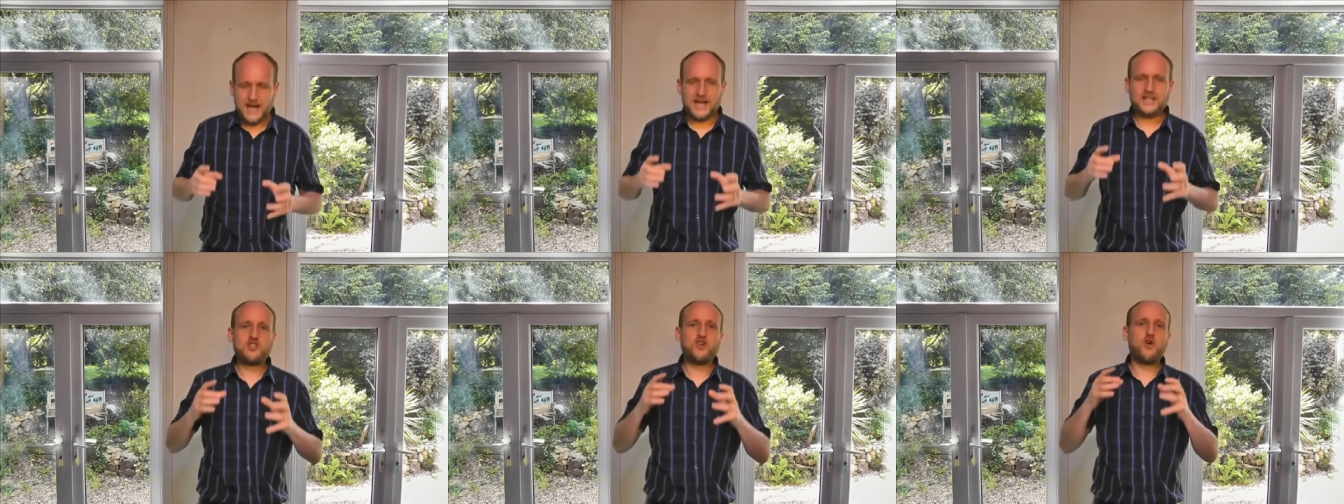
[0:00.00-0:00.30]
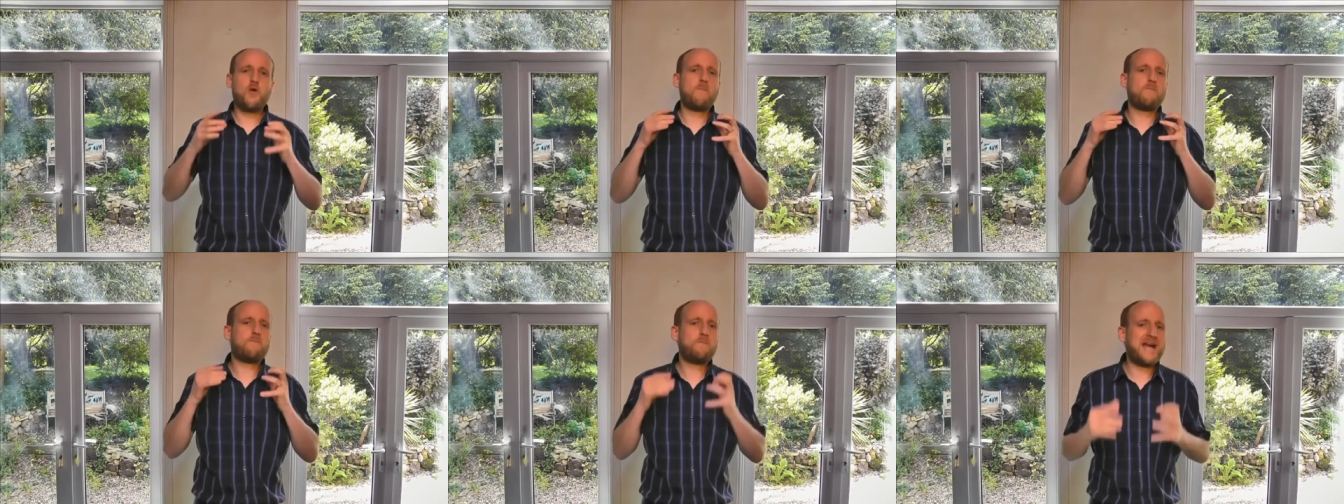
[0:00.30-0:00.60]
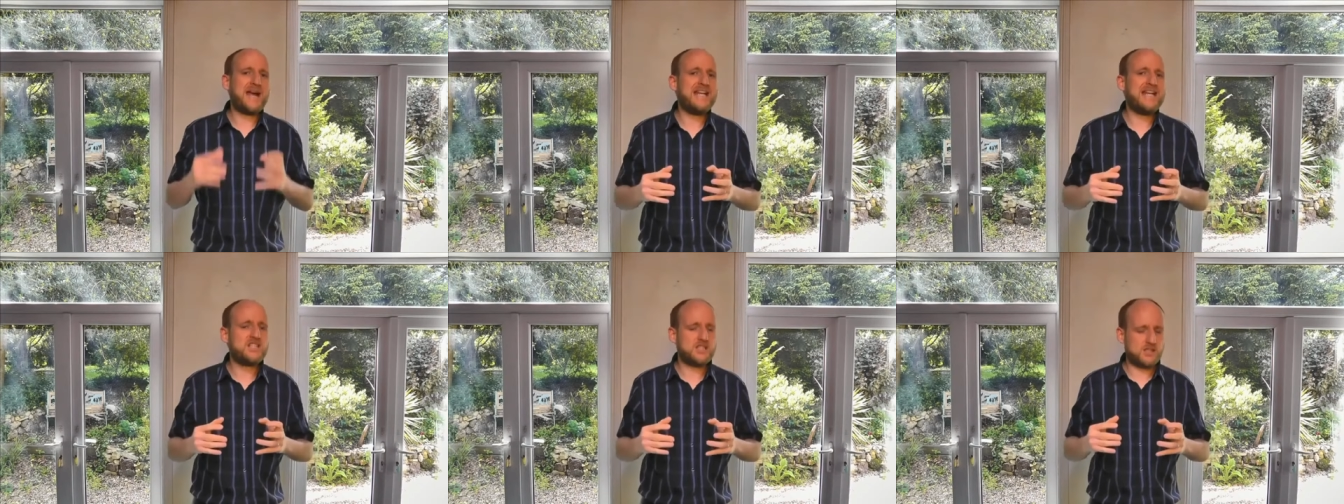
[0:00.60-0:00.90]
Has your
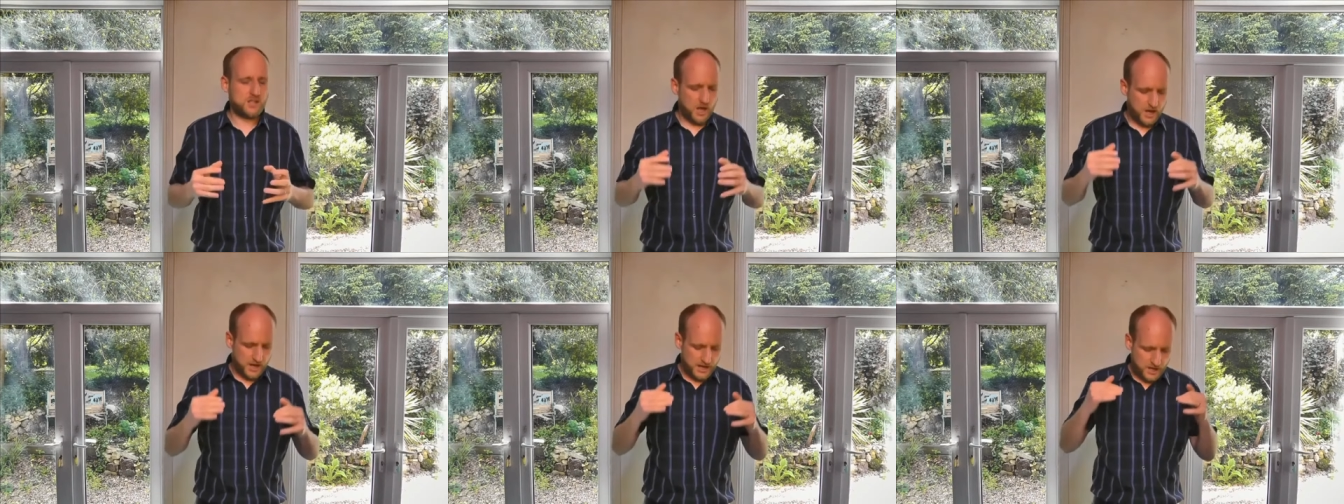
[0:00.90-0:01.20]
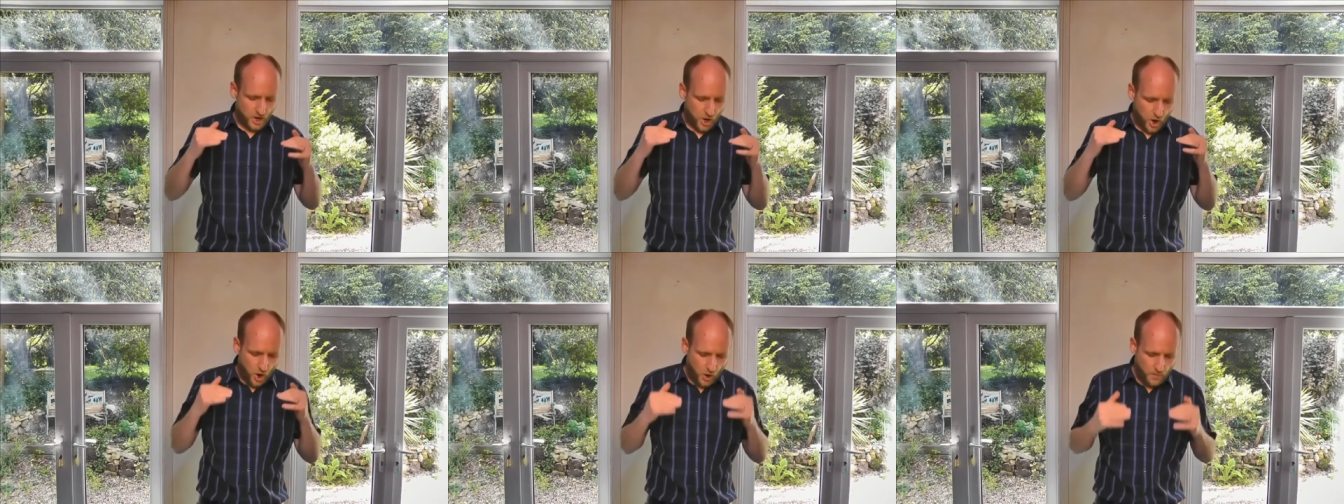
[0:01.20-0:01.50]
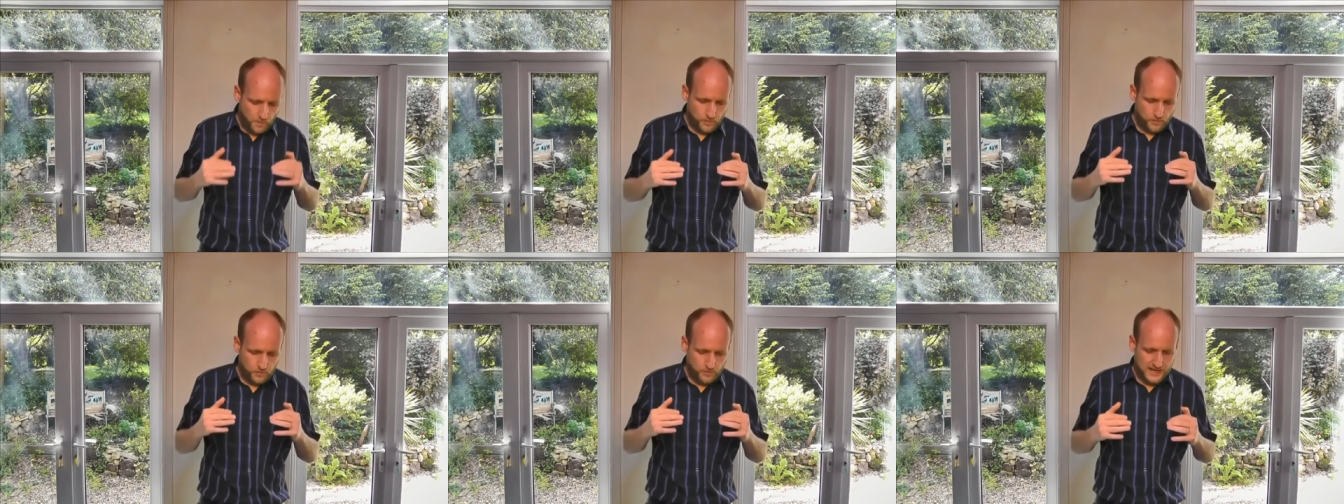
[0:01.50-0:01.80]
baseline
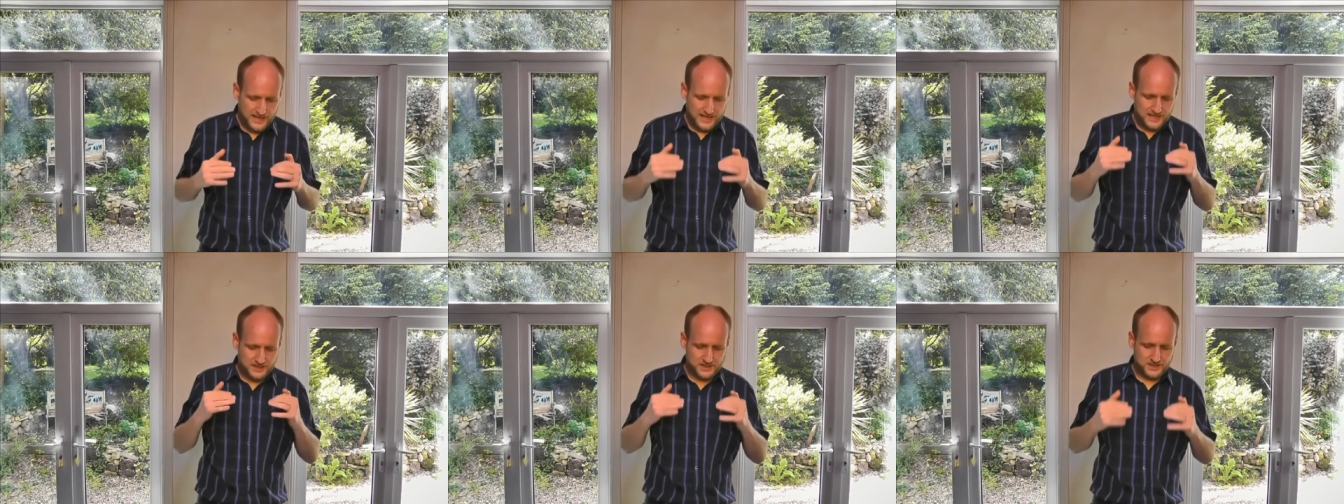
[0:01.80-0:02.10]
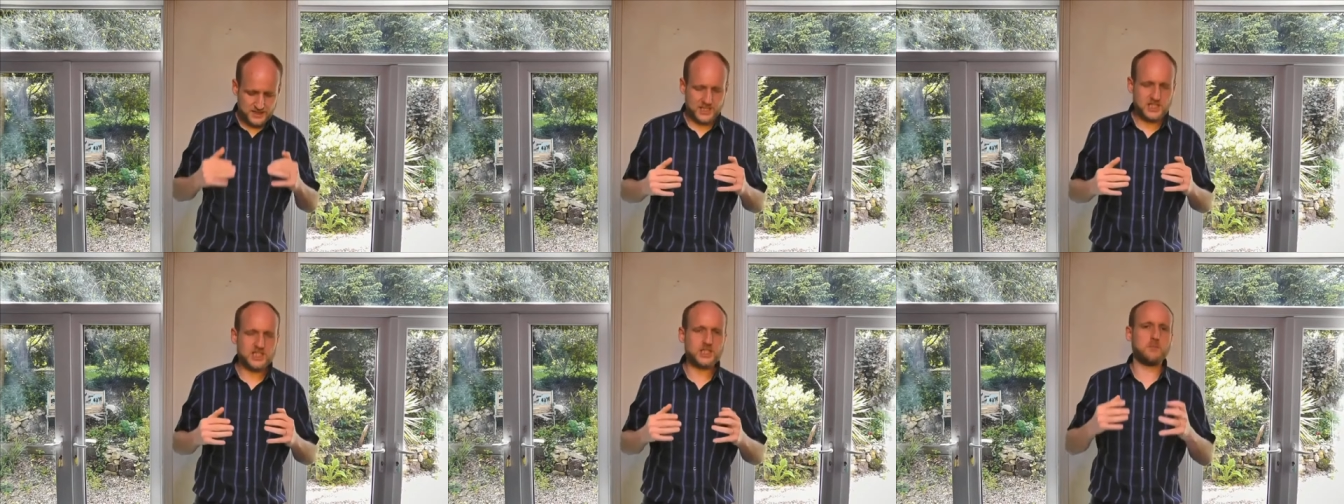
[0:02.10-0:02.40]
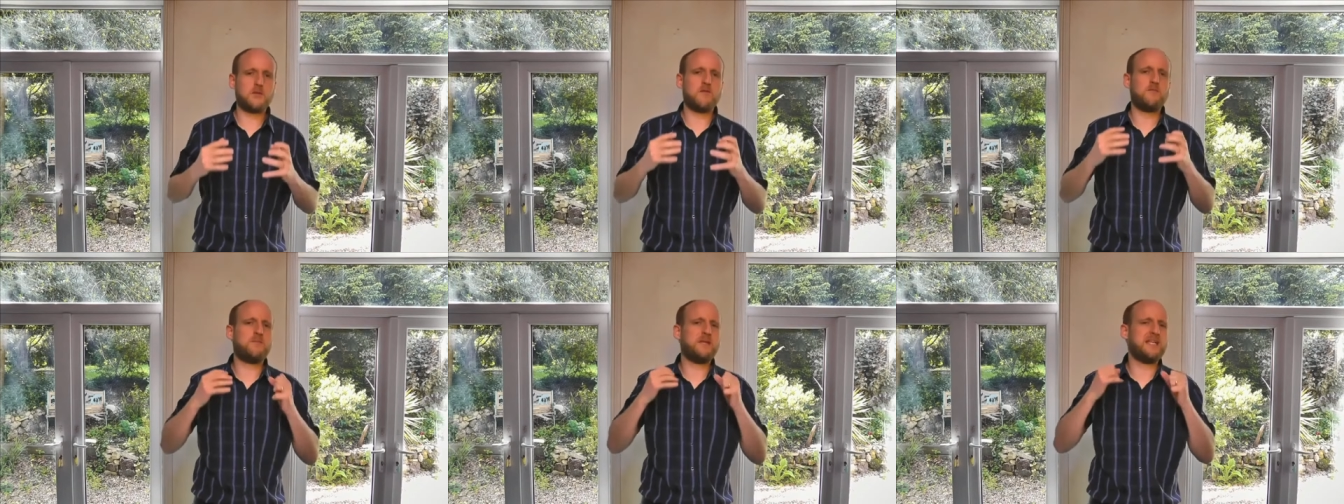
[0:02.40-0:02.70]
operating
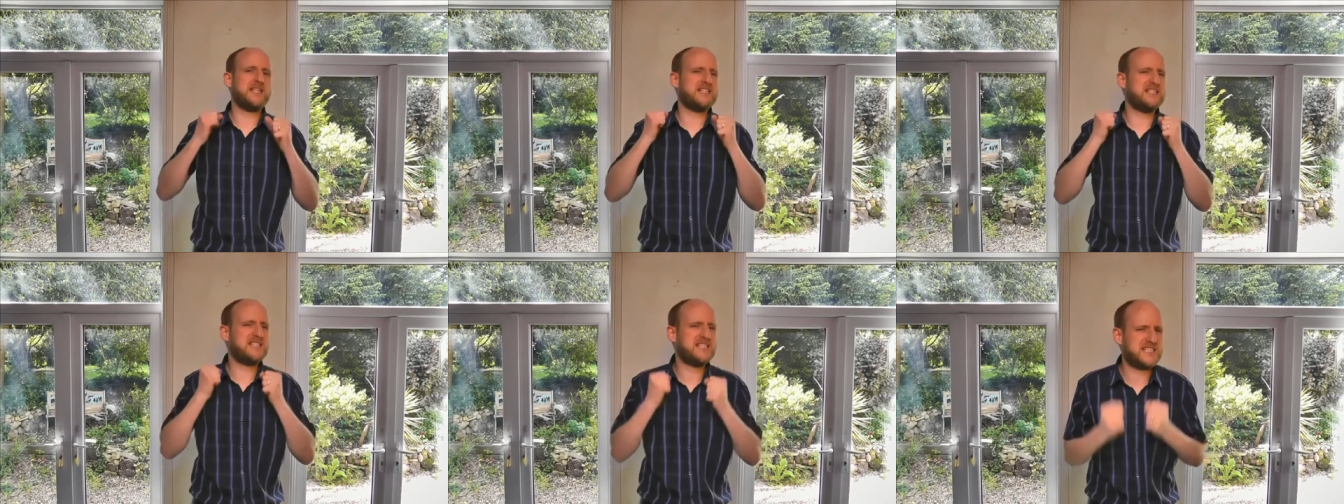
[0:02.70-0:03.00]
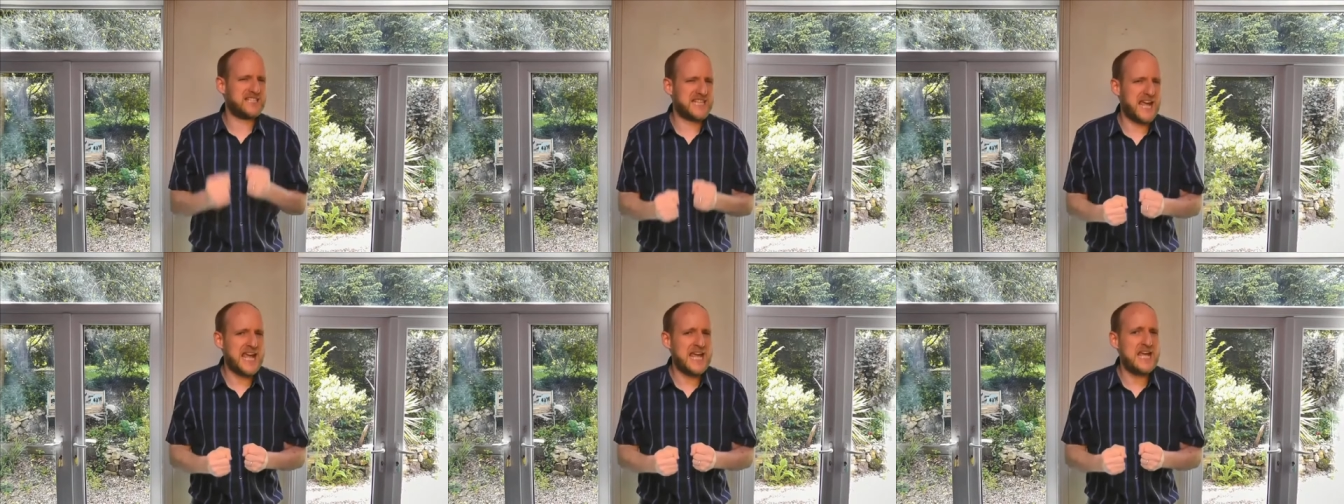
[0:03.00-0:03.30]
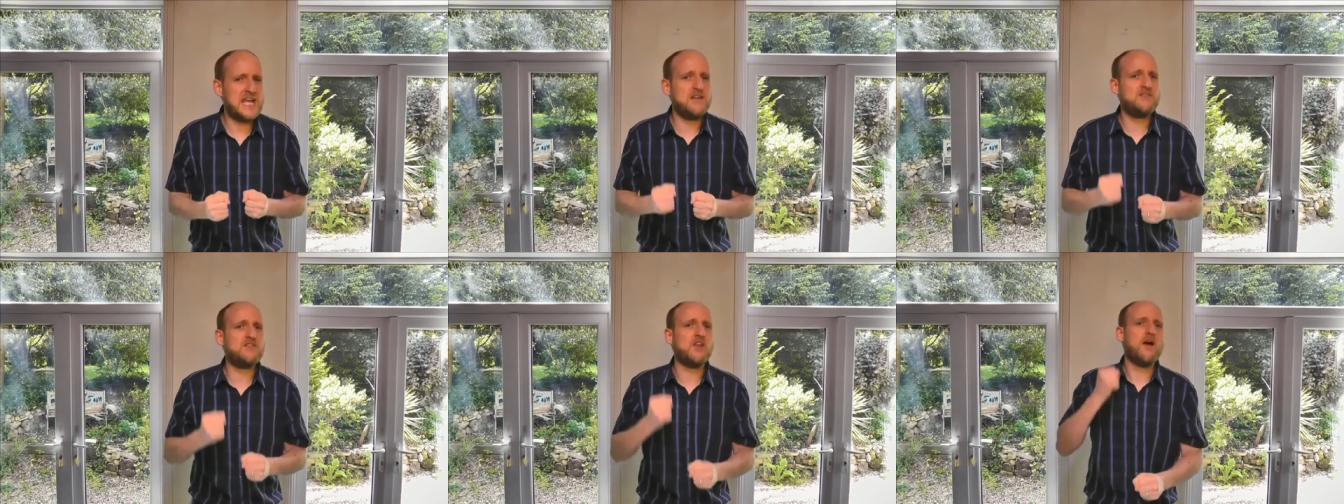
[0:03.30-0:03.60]
system of being
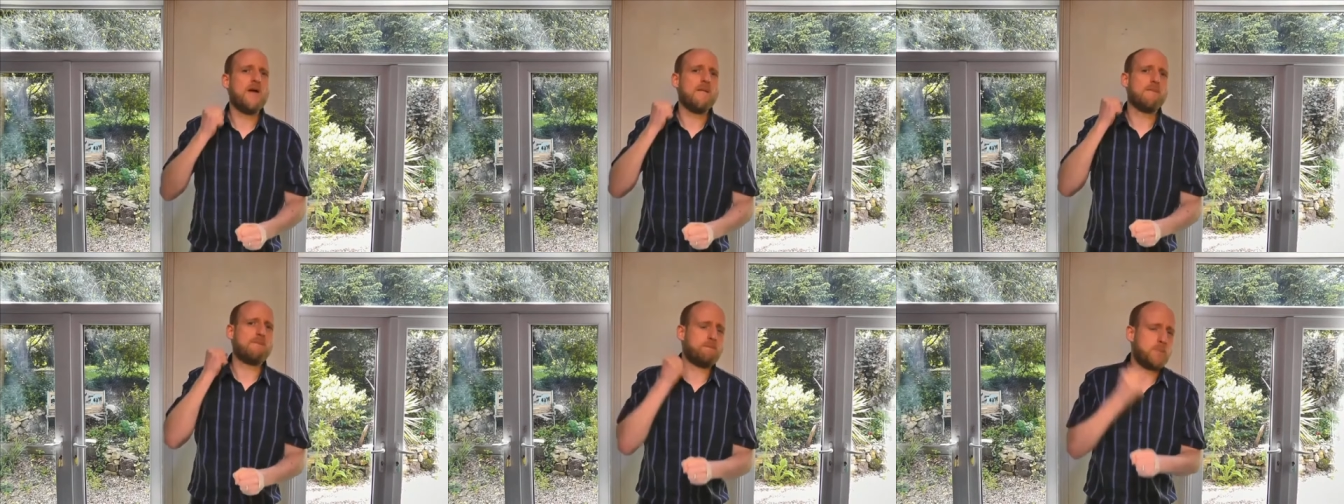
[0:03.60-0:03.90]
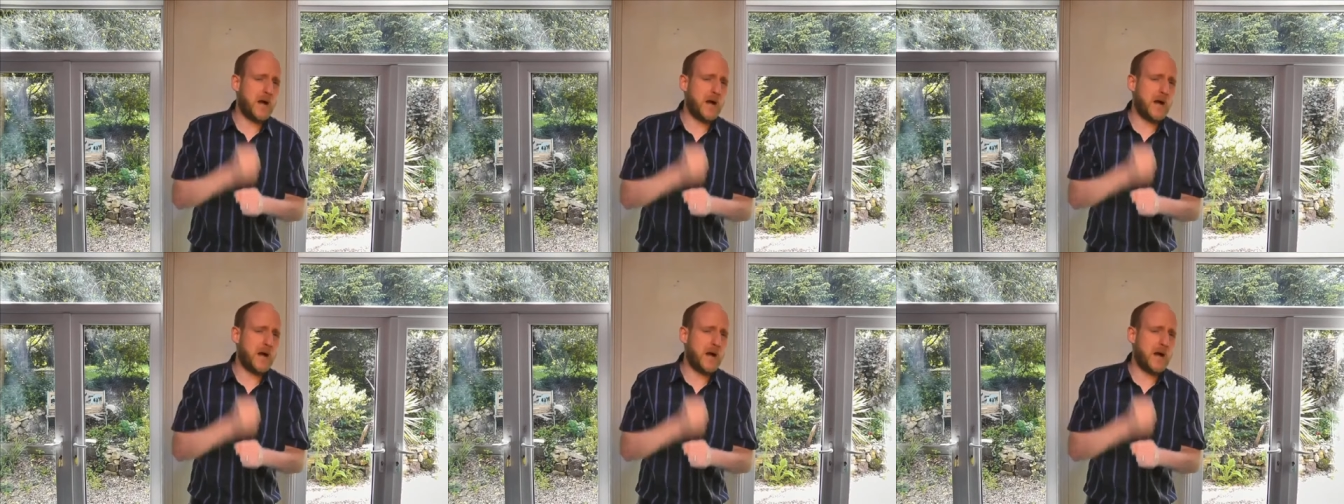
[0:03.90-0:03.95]
saved